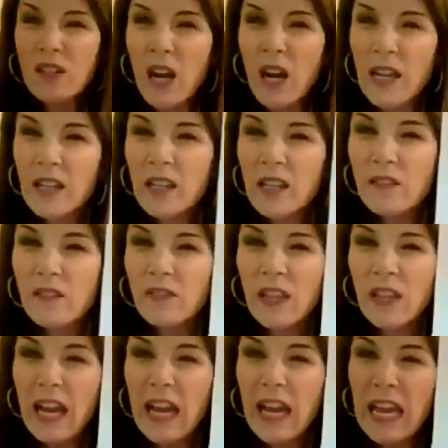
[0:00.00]
found, it's
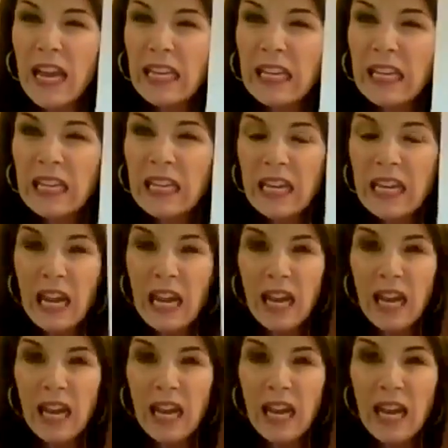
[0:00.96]
like moss
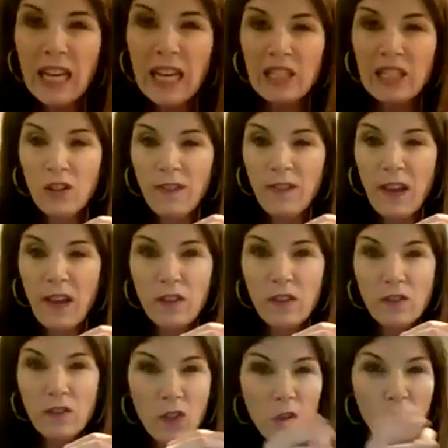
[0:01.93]
kind of like,
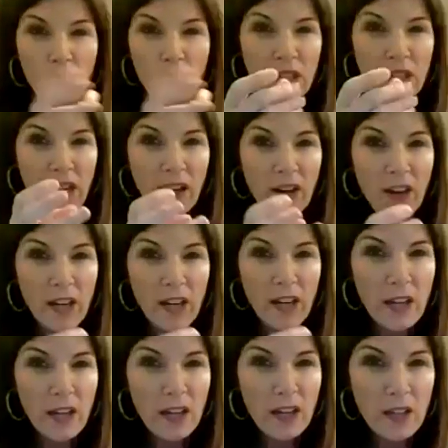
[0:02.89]
and it's usually
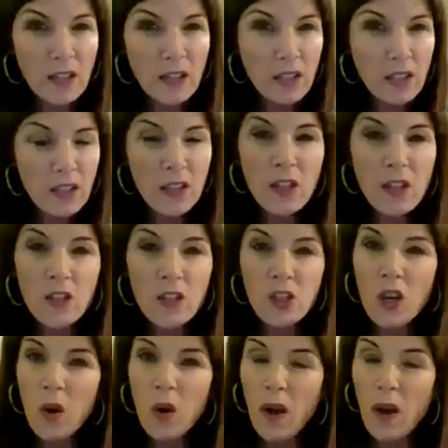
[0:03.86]
found in frozen
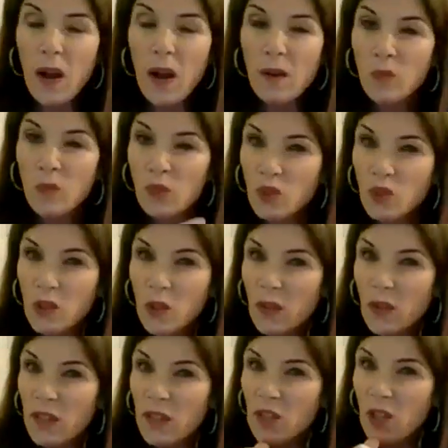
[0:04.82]
areas.
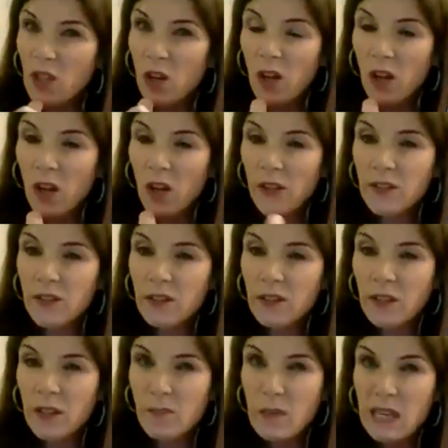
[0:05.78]
So
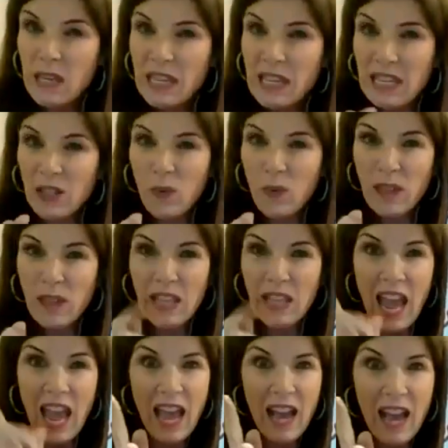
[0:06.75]
do you know what it's
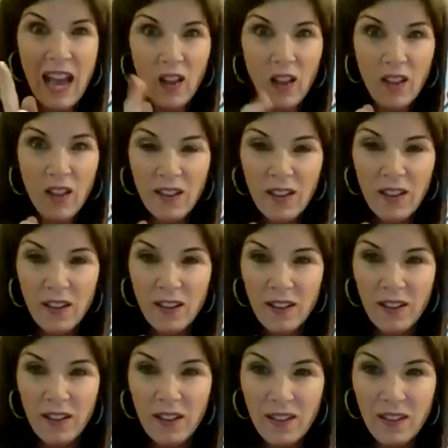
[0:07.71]
called? Begins
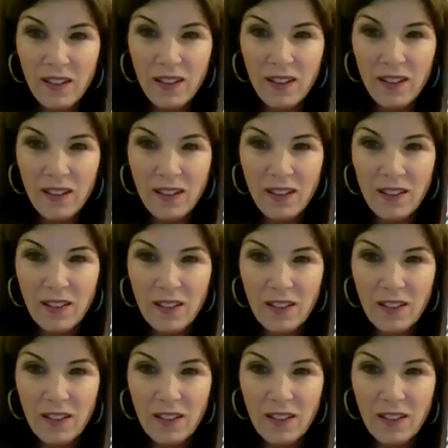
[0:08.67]
with an L.